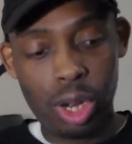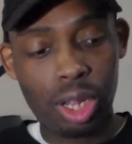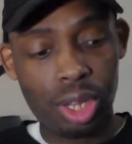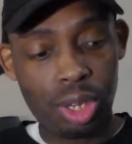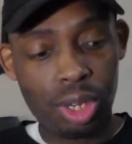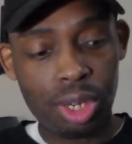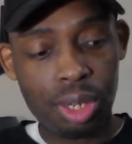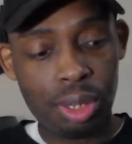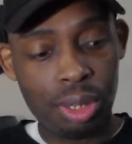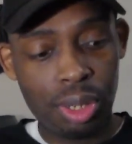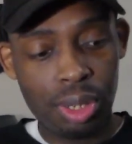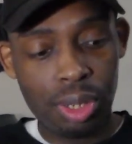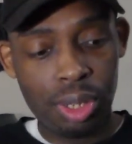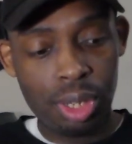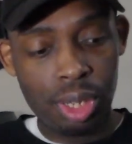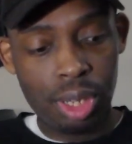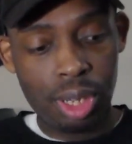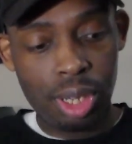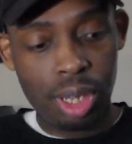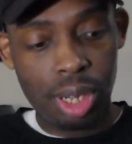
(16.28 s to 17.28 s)
trailer.
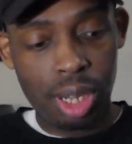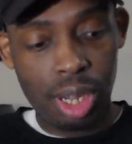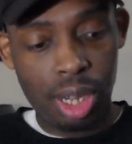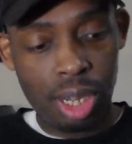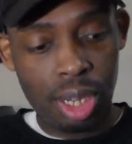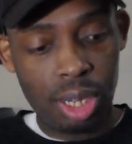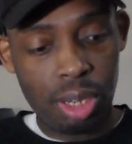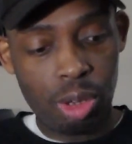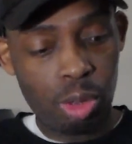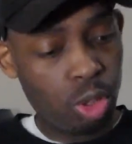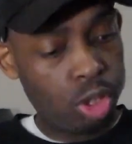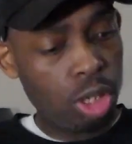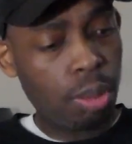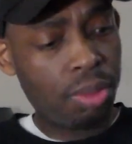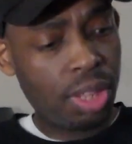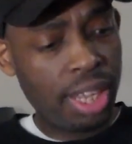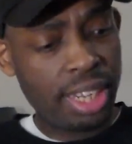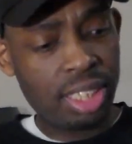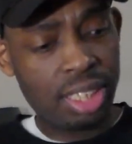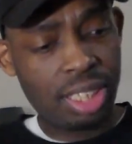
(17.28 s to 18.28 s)

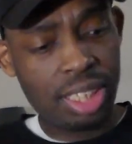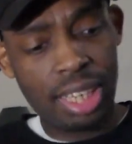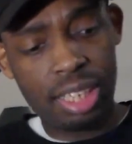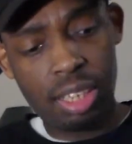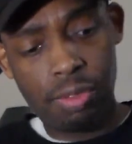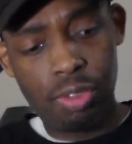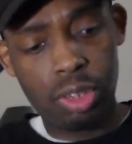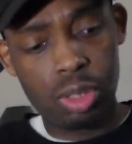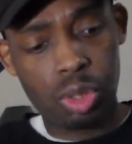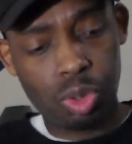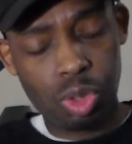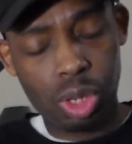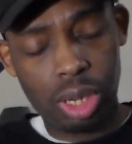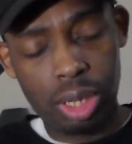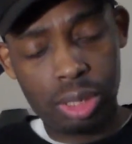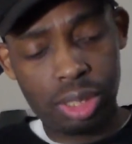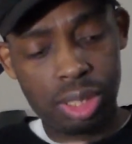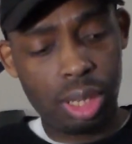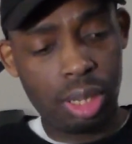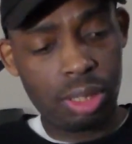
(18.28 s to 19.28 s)
Some things it says
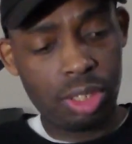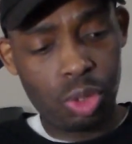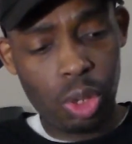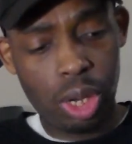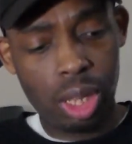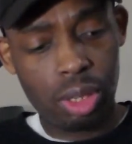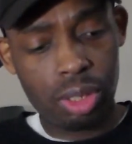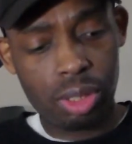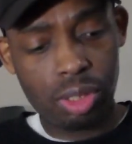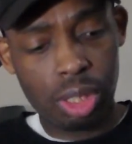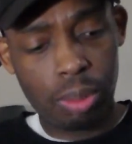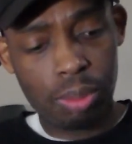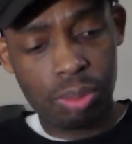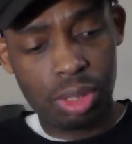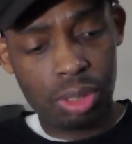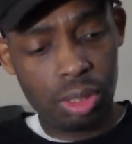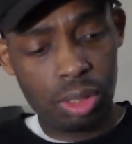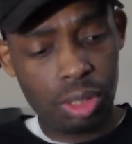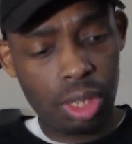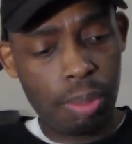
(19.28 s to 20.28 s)
official trailer.
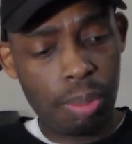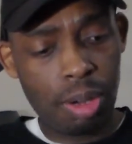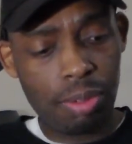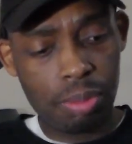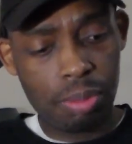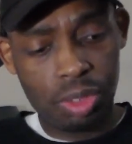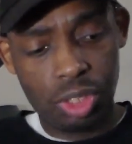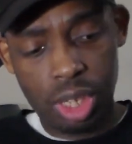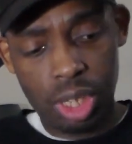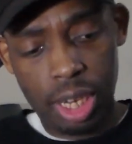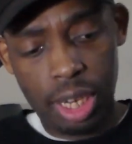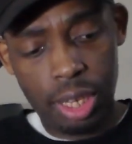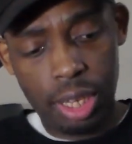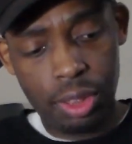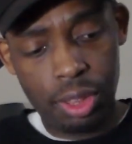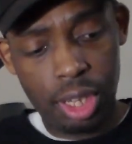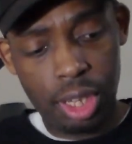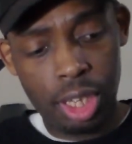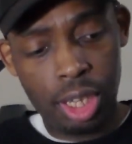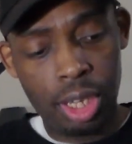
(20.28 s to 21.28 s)
Some of them
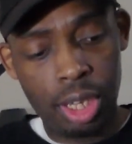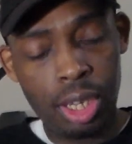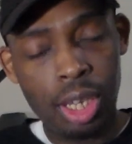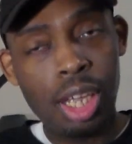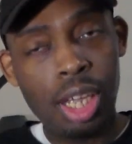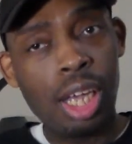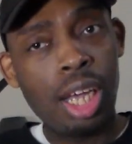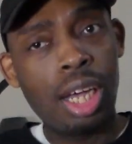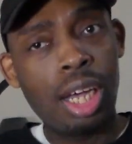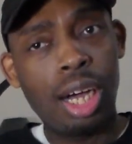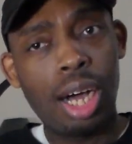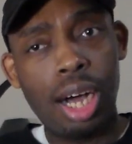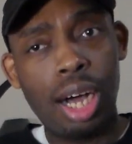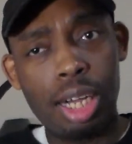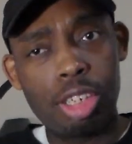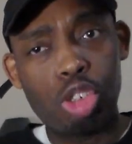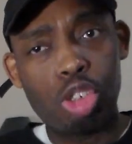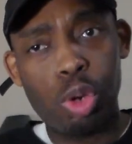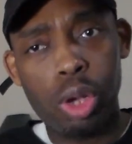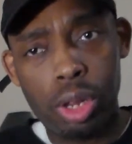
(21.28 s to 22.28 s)
say the
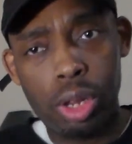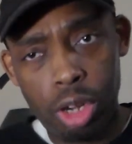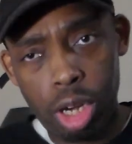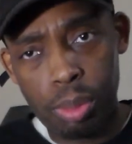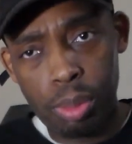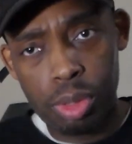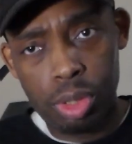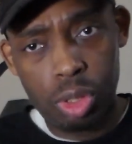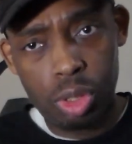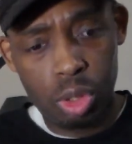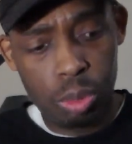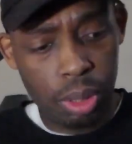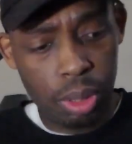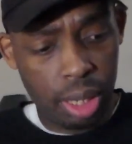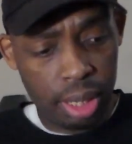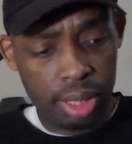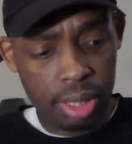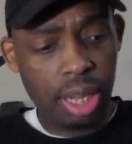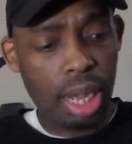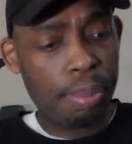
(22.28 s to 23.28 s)
trailer number 2,
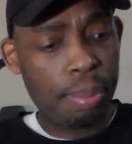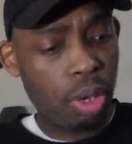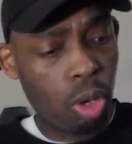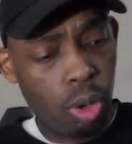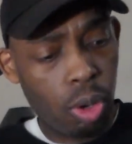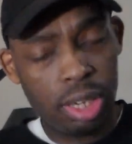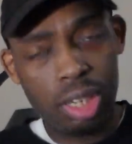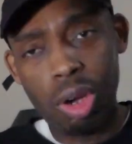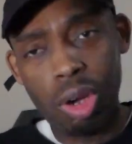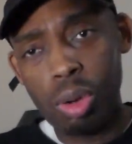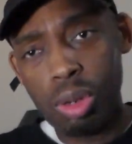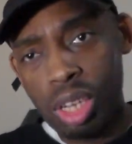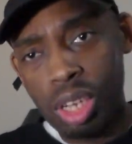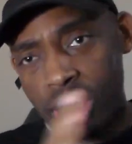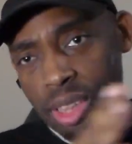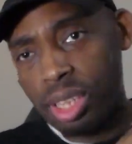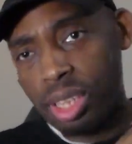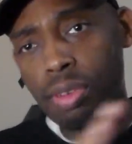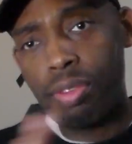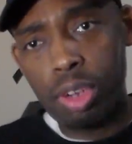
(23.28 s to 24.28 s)
but I'm gonna go ahead and
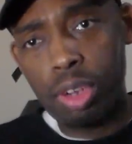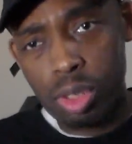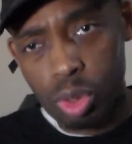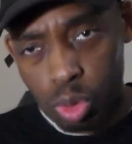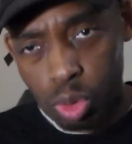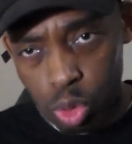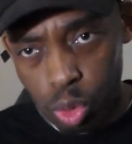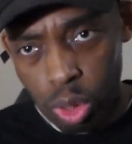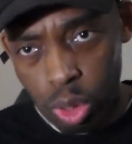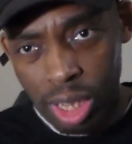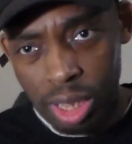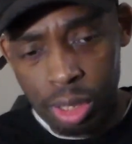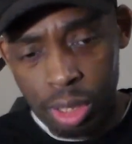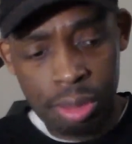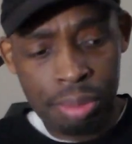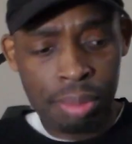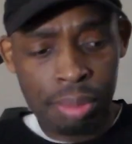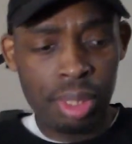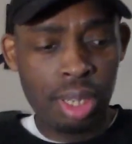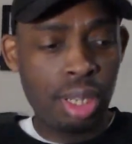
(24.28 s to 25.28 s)
go the official
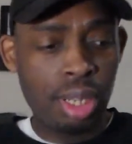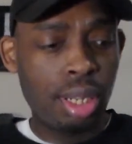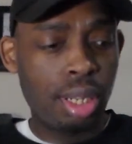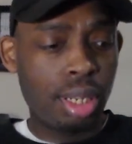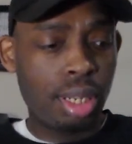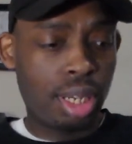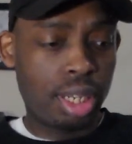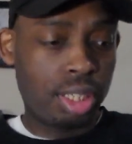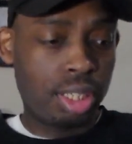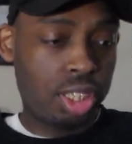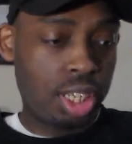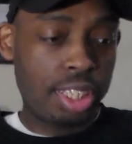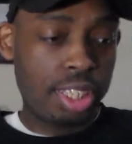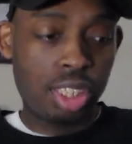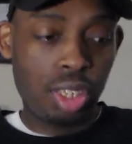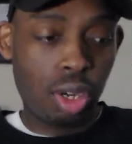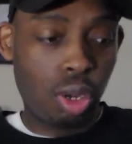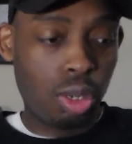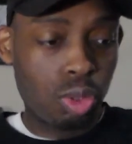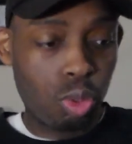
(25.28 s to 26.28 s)
trailer because it
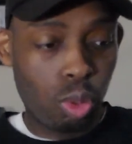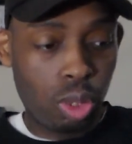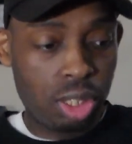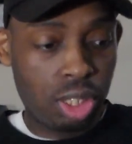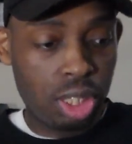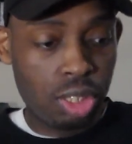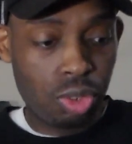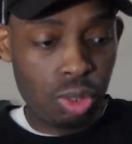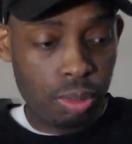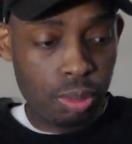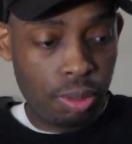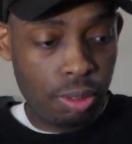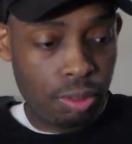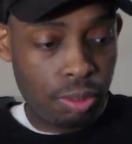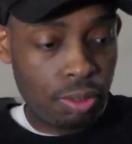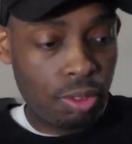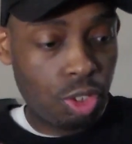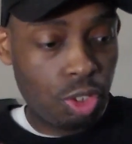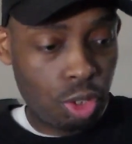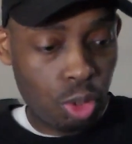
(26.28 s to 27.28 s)
says it on 20th
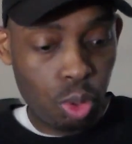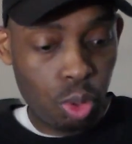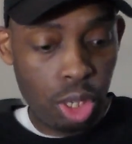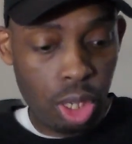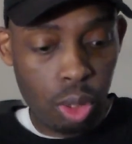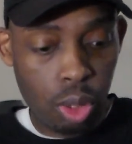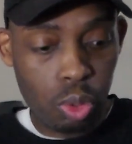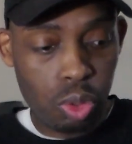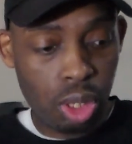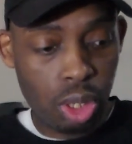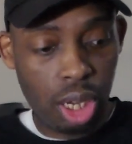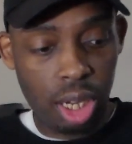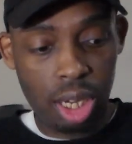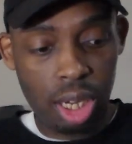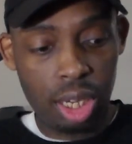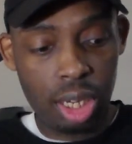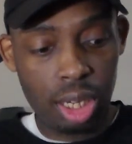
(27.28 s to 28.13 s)
Century Studios